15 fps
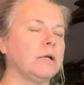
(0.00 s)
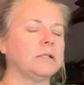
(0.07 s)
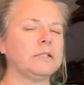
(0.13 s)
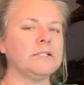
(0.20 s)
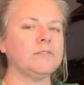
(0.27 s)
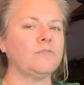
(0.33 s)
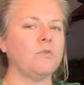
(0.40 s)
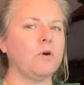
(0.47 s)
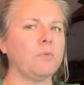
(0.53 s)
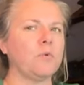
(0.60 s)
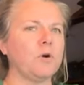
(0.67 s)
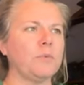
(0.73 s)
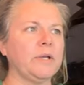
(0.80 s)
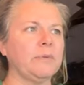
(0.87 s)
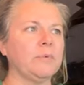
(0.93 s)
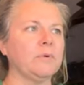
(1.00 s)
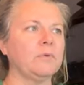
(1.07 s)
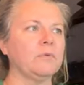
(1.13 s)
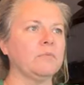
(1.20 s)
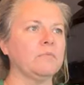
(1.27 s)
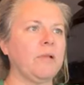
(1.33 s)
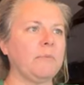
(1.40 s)
at least four more
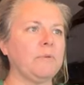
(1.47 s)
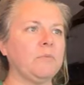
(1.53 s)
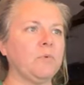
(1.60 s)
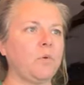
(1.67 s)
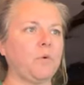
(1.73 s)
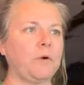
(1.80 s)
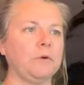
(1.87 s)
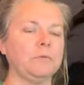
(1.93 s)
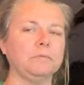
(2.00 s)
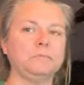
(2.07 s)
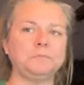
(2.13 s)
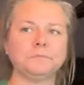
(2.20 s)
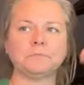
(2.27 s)
people, maybe more.